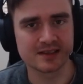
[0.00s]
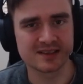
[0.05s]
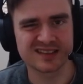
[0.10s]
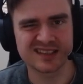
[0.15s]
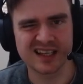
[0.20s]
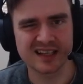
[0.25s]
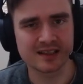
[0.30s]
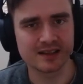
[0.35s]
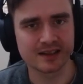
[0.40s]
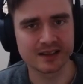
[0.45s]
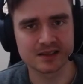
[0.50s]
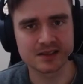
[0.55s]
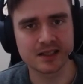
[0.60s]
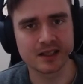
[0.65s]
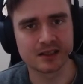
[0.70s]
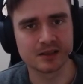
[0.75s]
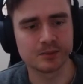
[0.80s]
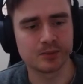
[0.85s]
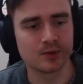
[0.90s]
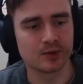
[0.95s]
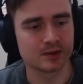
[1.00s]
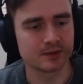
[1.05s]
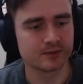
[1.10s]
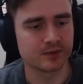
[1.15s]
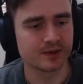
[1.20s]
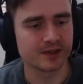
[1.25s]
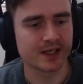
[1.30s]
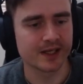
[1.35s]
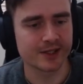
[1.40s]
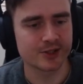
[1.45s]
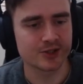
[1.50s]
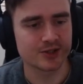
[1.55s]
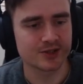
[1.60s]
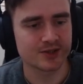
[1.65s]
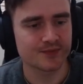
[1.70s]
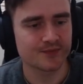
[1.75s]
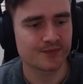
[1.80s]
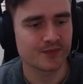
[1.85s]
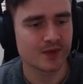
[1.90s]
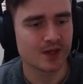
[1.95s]
Cycling is kind of important for the
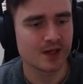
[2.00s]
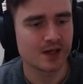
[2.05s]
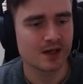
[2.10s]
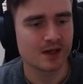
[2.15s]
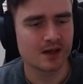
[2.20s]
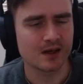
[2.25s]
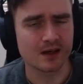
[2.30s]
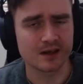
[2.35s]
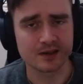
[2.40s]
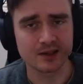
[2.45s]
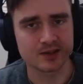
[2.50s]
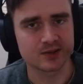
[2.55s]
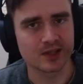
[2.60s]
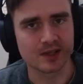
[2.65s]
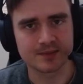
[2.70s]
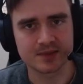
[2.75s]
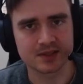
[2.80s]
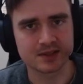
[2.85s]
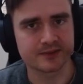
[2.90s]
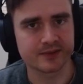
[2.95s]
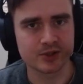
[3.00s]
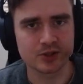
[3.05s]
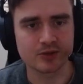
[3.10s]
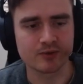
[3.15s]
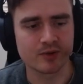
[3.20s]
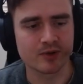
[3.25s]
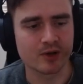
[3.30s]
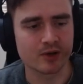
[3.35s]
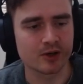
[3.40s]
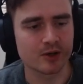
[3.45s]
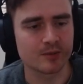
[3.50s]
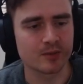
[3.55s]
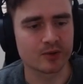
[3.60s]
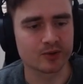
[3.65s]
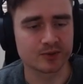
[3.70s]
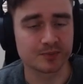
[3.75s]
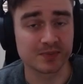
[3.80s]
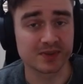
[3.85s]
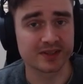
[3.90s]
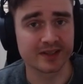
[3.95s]
agents, and also helps us fish it with our
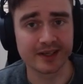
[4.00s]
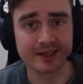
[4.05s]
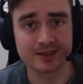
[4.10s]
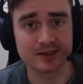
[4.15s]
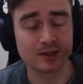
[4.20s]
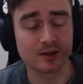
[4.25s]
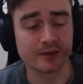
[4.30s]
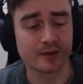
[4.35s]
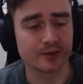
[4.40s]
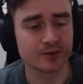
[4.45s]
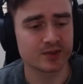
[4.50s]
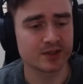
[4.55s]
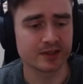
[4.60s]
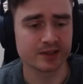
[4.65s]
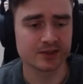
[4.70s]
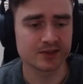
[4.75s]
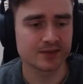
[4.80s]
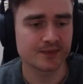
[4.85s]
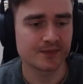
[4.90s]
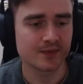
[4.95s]
combos besides all those seals.